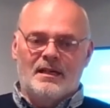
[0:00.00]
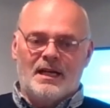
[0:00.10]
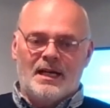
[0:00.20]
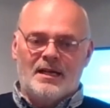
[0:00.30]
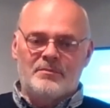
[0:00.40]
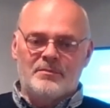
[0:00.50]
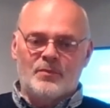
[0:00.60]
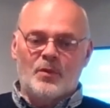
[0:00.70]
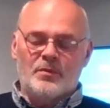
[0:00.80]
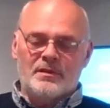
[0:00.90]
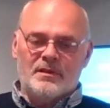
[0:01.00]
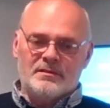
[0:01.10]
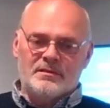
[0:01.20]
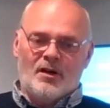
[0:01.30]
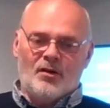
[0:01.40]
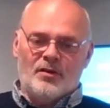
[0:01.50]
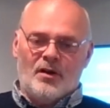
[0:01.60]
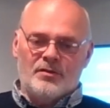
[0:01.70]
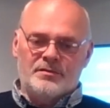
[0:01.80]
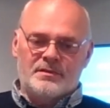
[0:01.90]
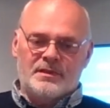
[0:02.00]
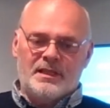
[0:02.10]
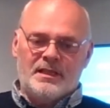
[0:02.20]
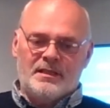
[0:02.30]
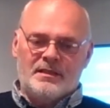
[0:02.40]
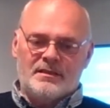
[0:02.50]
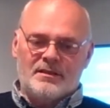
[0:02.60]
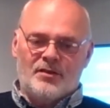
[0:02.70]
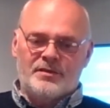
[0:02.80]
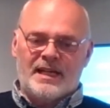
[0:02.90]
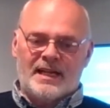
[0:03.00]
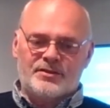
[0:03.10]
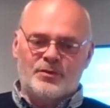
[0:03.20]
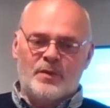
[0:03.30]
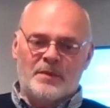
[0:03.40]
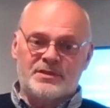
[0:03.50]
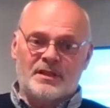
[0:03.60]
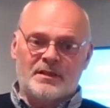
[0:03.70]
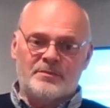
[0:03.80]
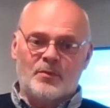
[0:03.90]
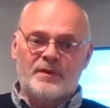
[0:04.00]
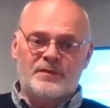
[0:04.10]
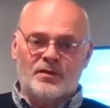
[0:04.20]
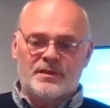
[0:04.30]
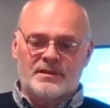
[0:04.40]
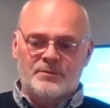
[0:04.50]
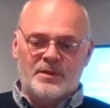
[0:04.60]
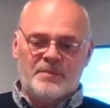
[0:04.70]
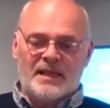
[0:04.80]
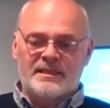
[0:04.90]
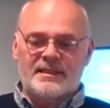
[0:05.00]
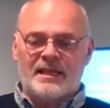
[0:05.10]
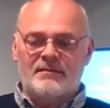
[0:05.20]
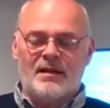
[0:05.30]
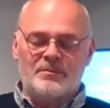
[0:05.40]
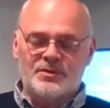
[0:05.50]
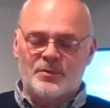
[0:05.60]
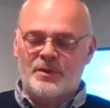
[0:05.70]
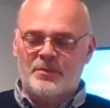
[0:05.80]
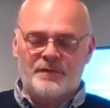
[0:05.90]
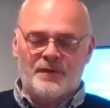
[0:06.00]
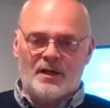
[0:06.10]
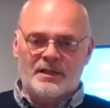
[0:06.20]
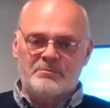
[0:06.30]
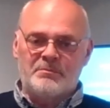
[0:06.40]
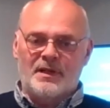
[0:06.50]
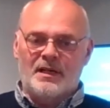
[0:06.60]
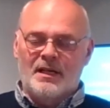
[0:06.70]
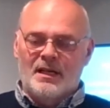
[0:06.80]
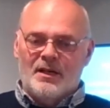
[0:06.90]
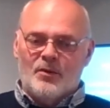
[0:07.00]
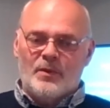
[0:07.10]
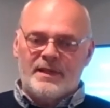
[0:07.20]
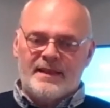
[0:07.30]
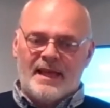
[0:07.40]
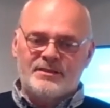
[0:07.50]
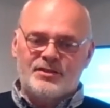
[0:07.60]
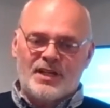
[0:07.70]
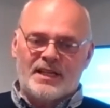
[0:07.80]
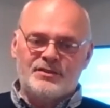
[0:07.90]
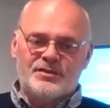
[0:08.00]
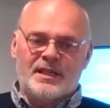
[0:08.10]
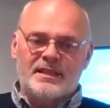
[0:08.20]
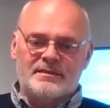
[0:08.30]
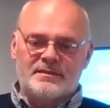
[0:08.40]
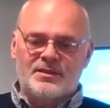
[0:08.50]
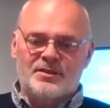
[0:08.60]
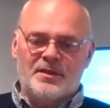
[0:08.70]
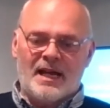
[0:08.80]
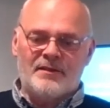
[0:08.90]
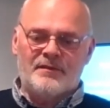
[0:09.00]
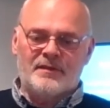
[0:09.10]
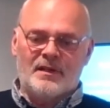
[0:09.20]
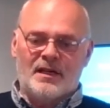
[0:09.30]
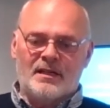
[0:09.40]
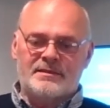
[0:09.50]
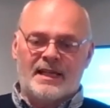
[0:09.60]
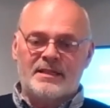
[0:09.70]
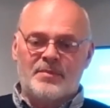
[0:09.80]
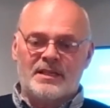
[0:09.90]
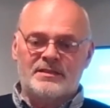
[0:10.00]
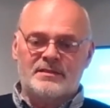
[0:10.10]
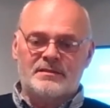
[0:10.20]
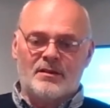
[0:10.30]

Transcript: Um, well, on, on, the on the actual website, but we've got the we backed the data up, so we were fine. But we then changed it to have a database